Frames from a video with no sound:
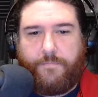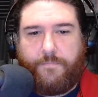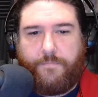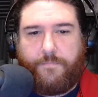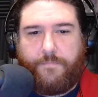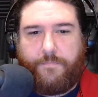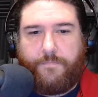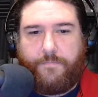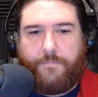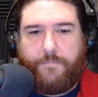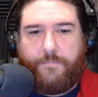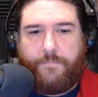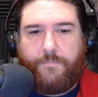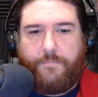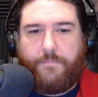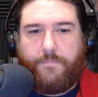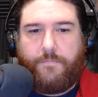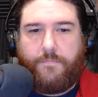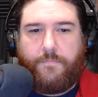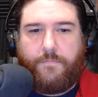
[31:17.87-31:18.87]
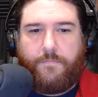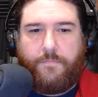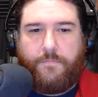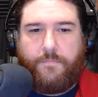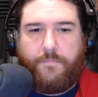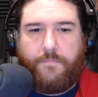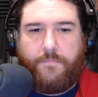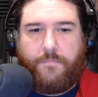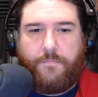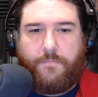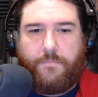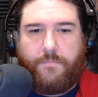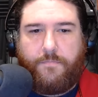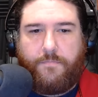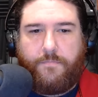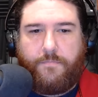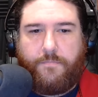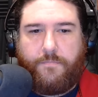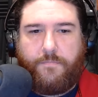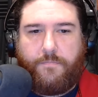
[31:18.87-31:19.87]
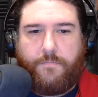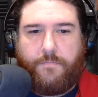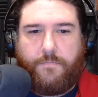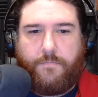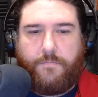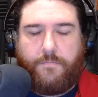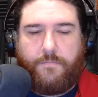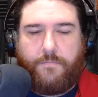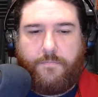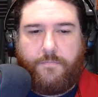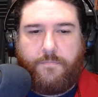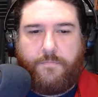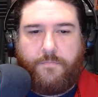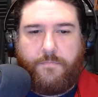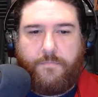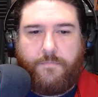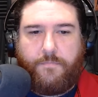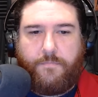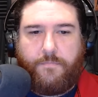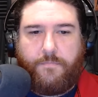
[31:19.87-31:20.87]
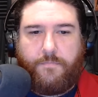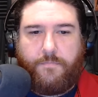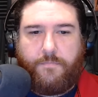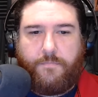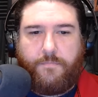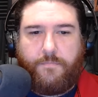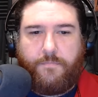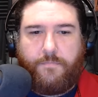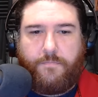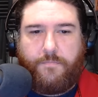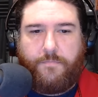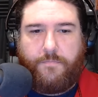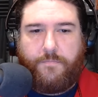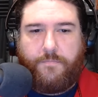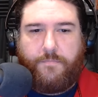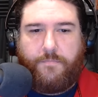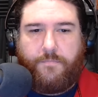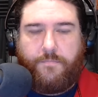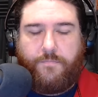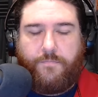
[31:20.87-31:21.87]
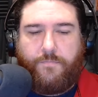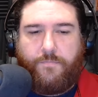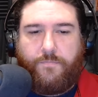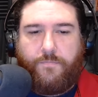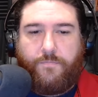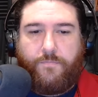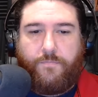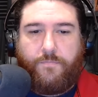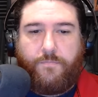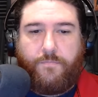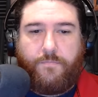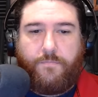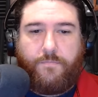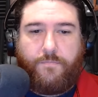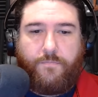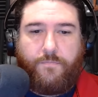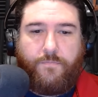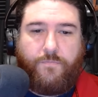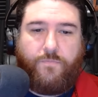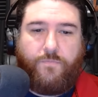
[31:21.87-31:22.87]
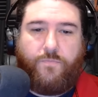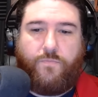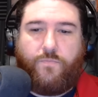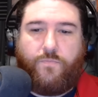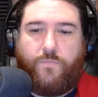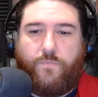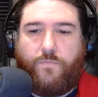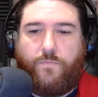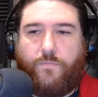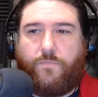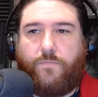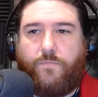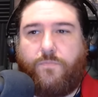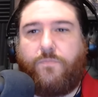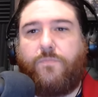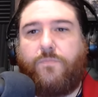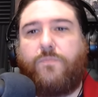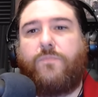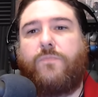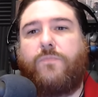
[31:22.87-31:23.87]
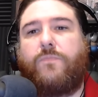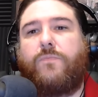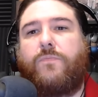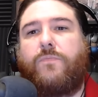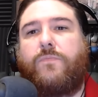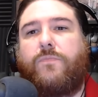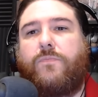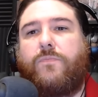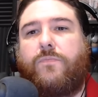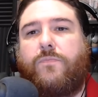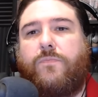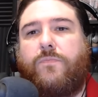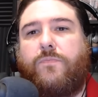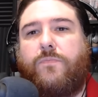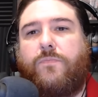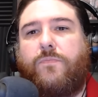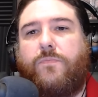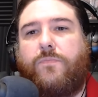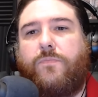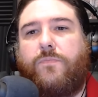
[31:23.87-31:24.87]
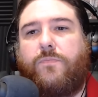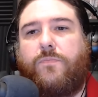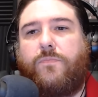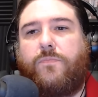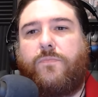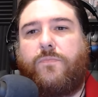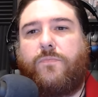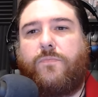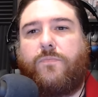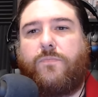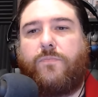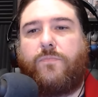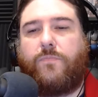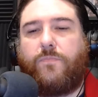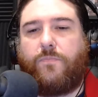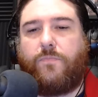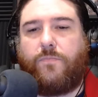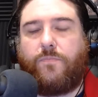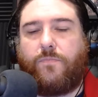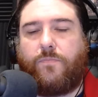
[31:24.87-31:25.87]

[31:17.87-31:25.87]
(not speaking)